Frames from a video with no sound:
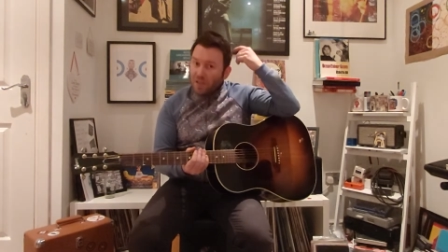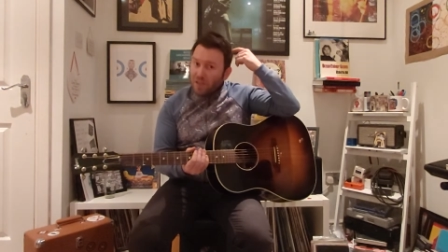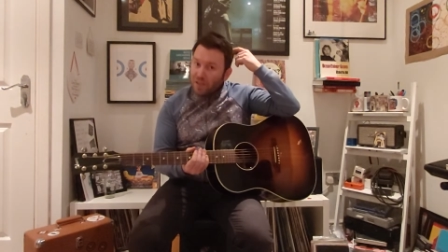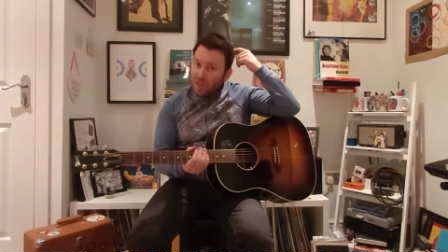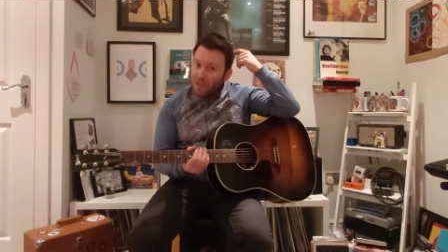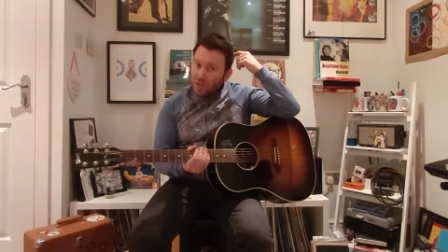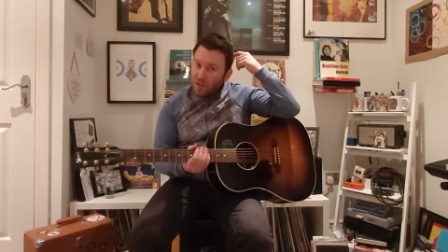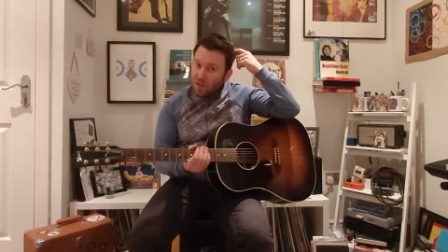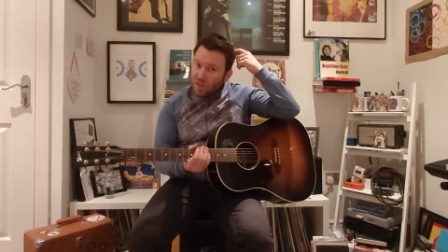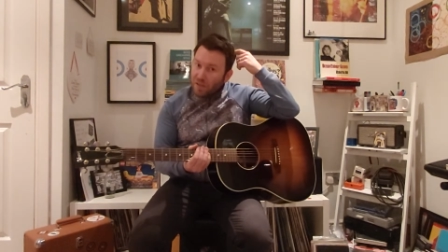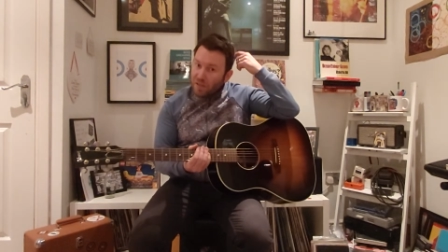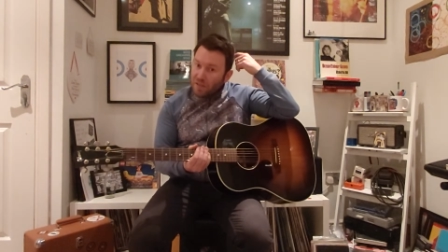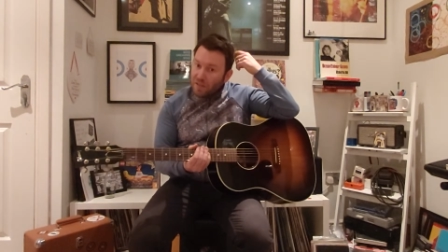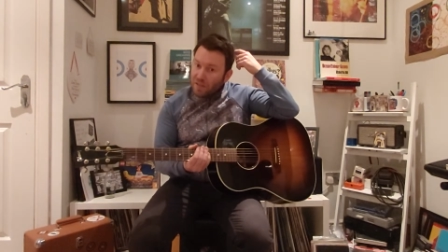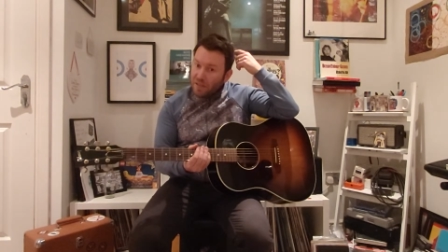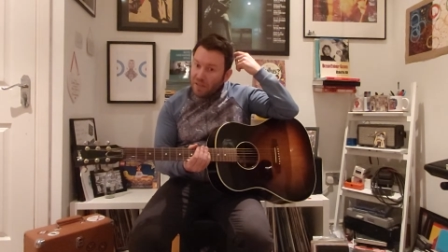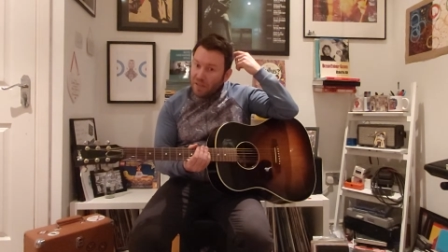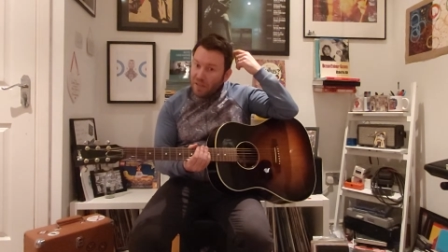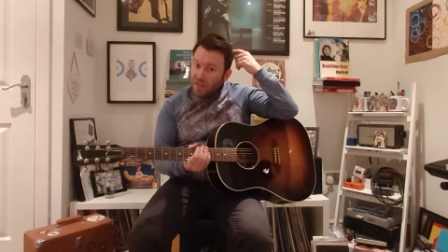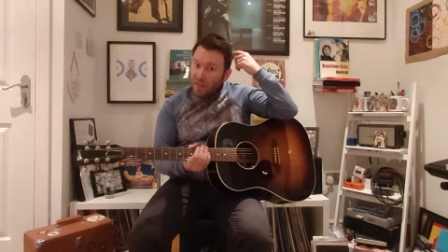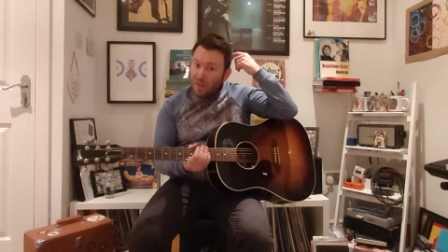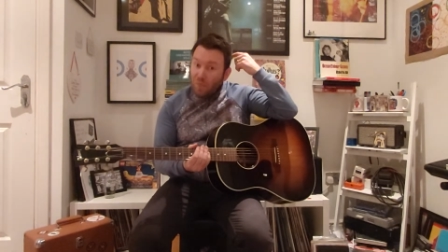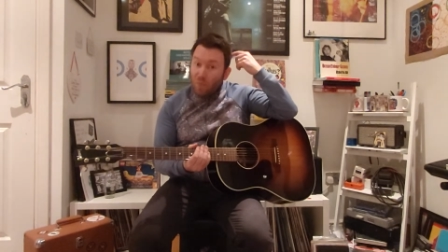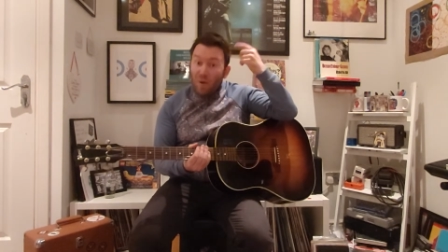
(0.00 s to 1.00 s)
that you need
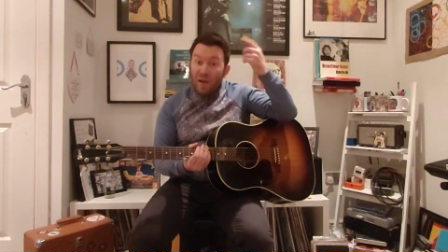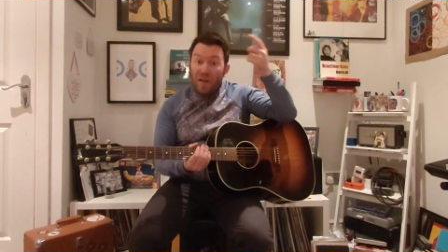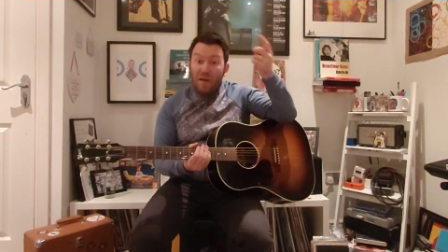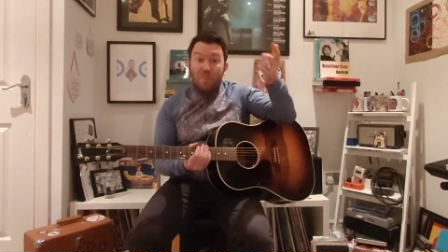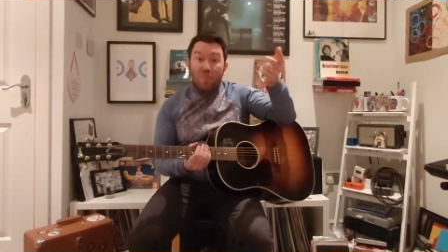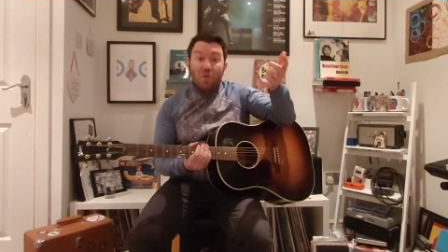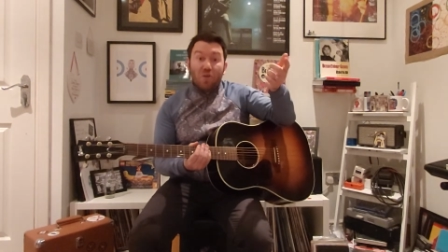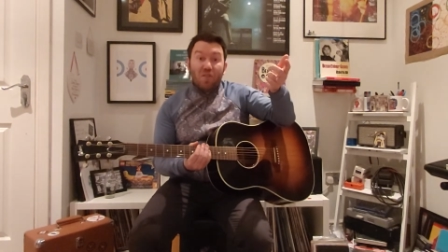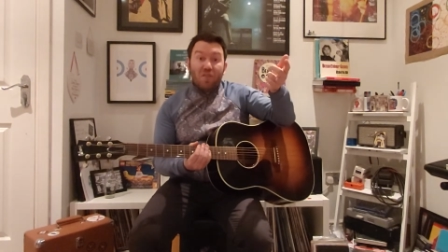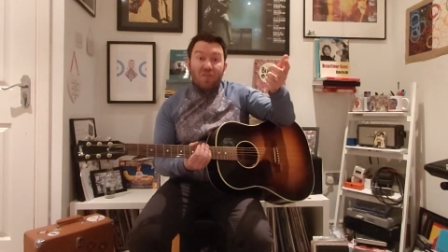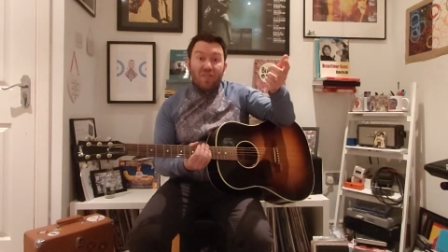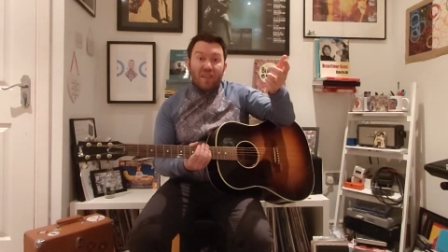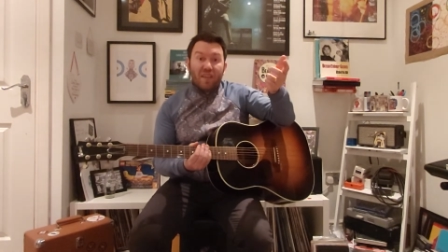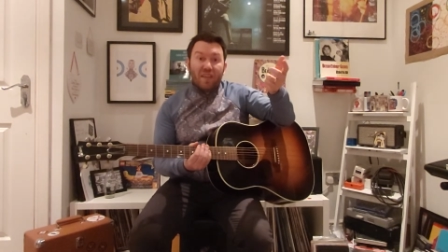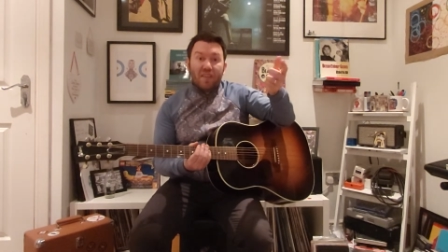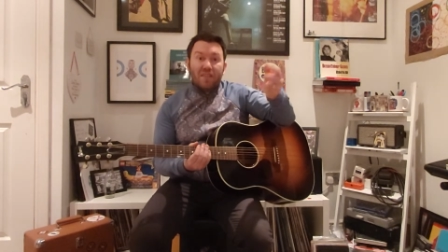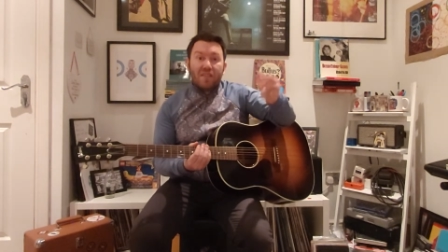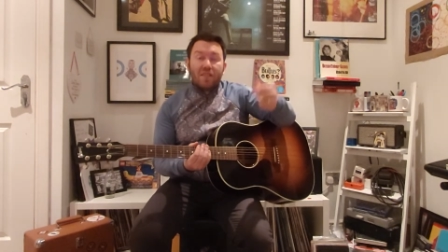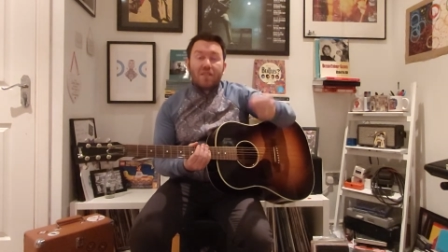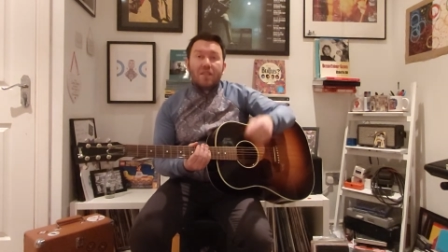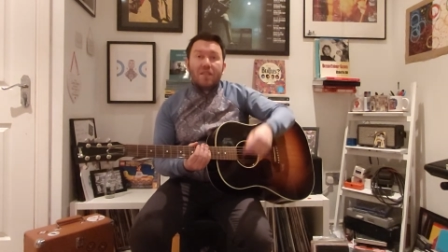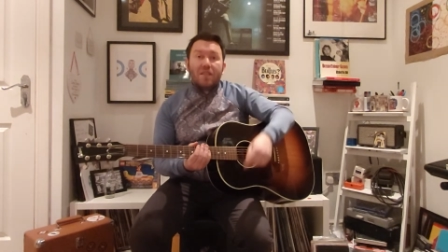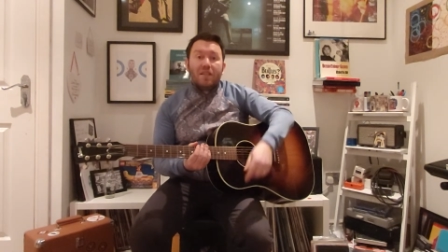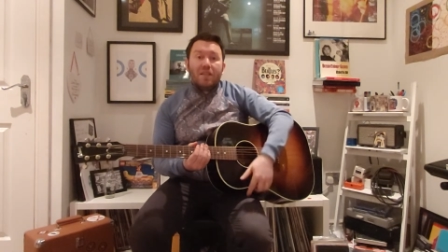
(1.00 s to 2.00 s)
and where to put your
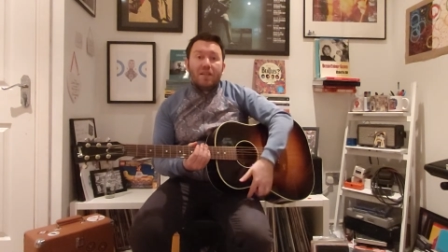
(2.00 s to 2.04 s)
fingers,